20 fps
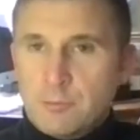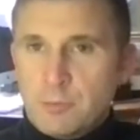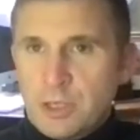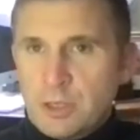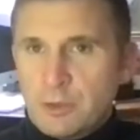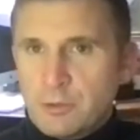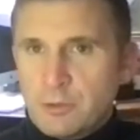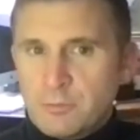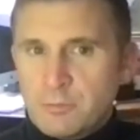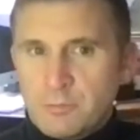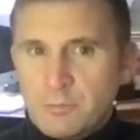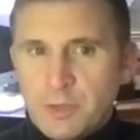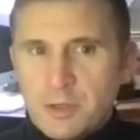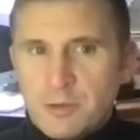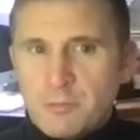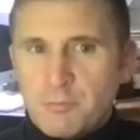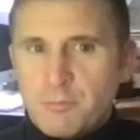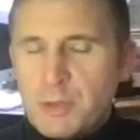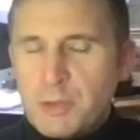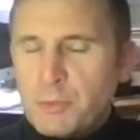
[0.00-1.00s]
You know,
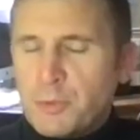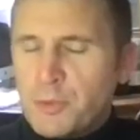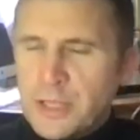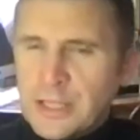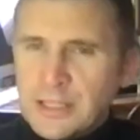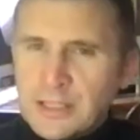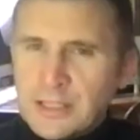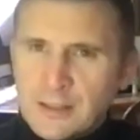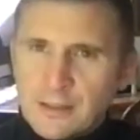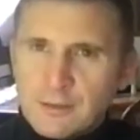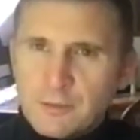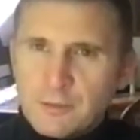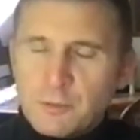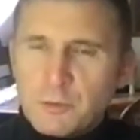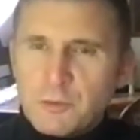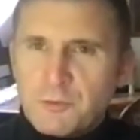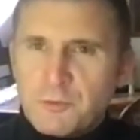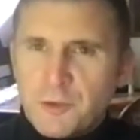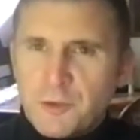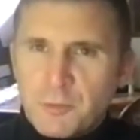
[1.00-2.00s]
and people think
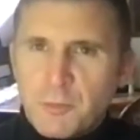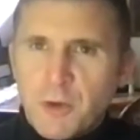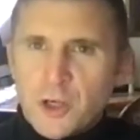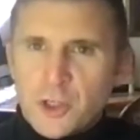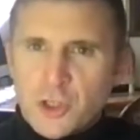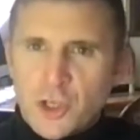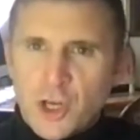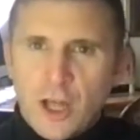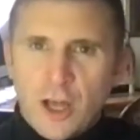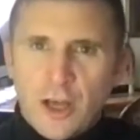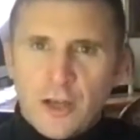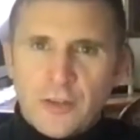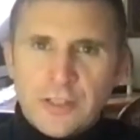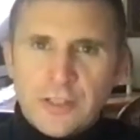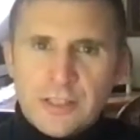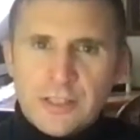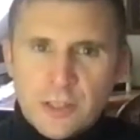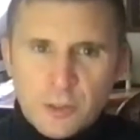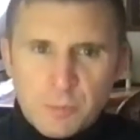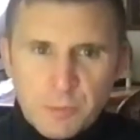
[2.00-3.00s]
for a martial art
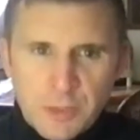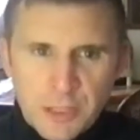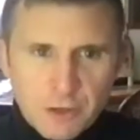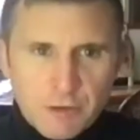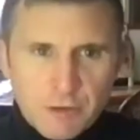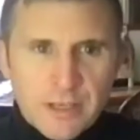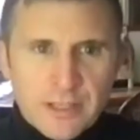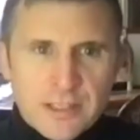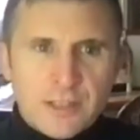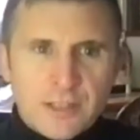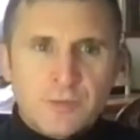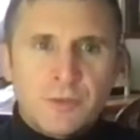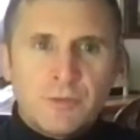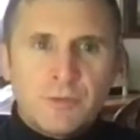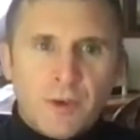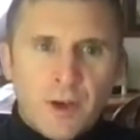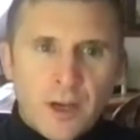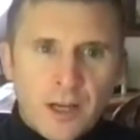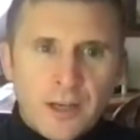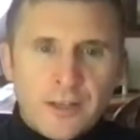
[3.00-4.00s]
it's got to be aggressive and
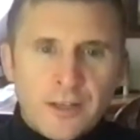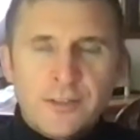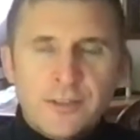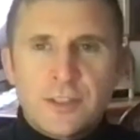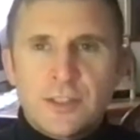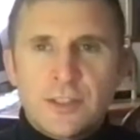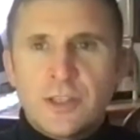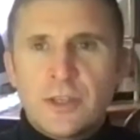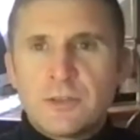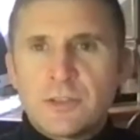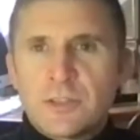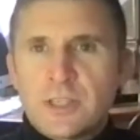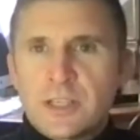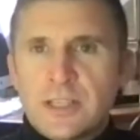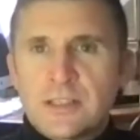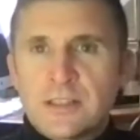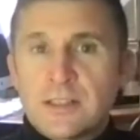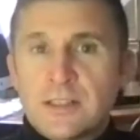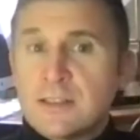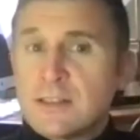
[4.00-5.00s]
violent and those
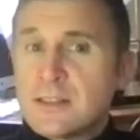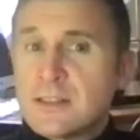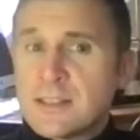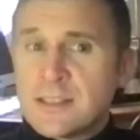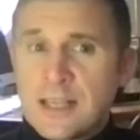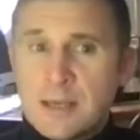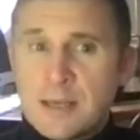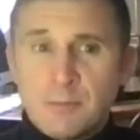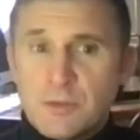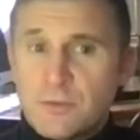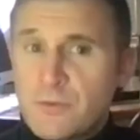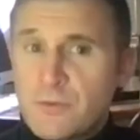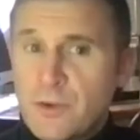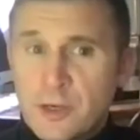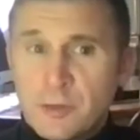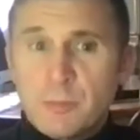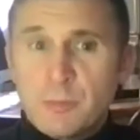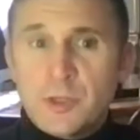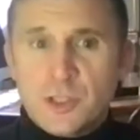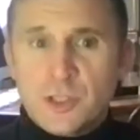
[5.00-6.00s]
things, and Systema is
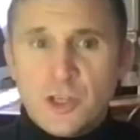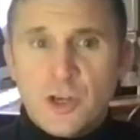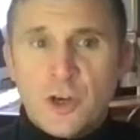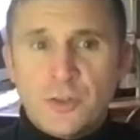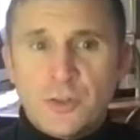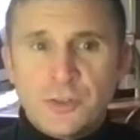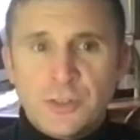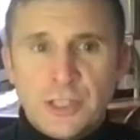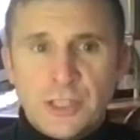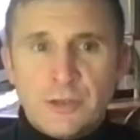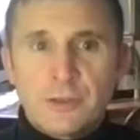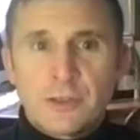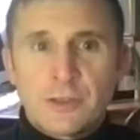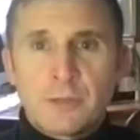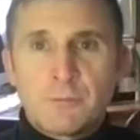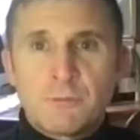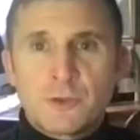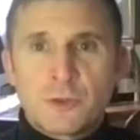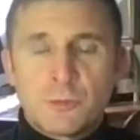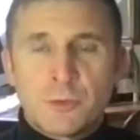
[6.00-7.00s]
very much not. You know, it
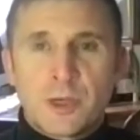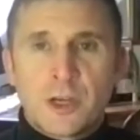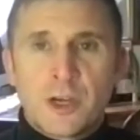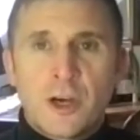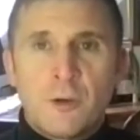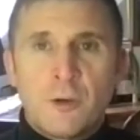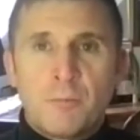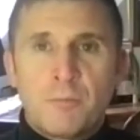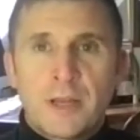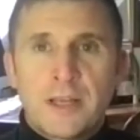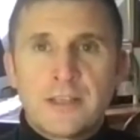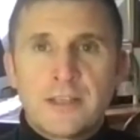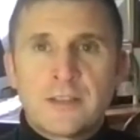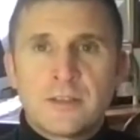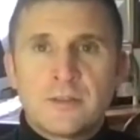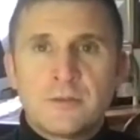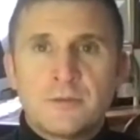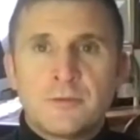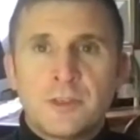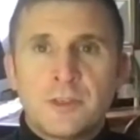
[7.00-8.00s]
comes from a place
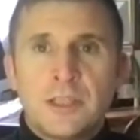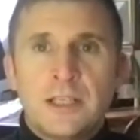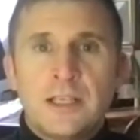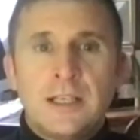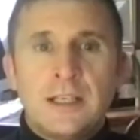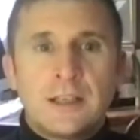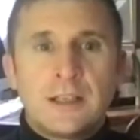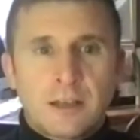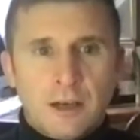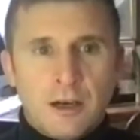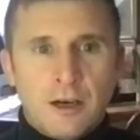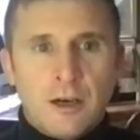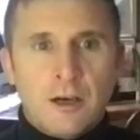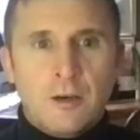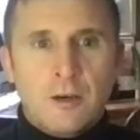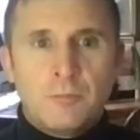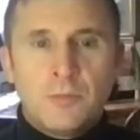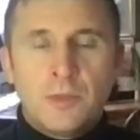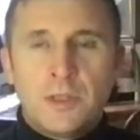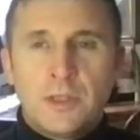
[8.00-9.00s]
of
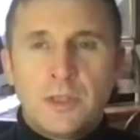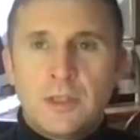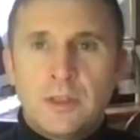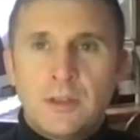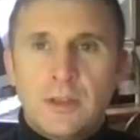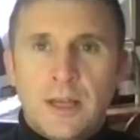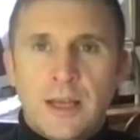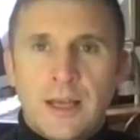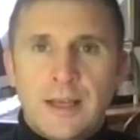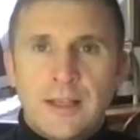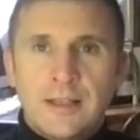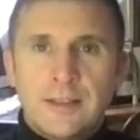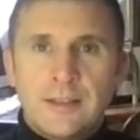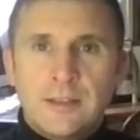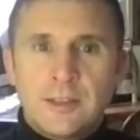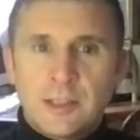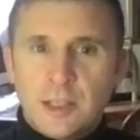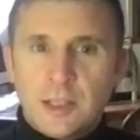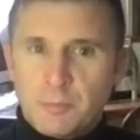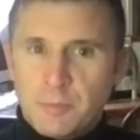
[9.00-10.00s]
calm and,
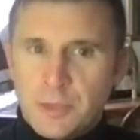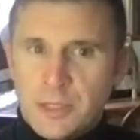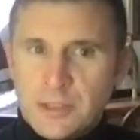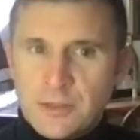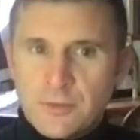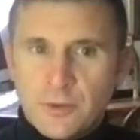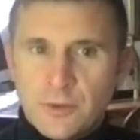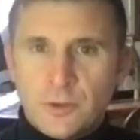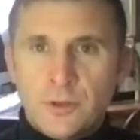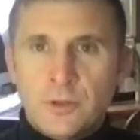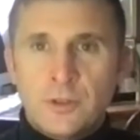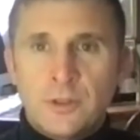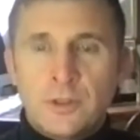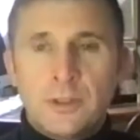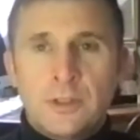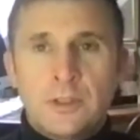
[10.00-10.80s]
you know, peaceful.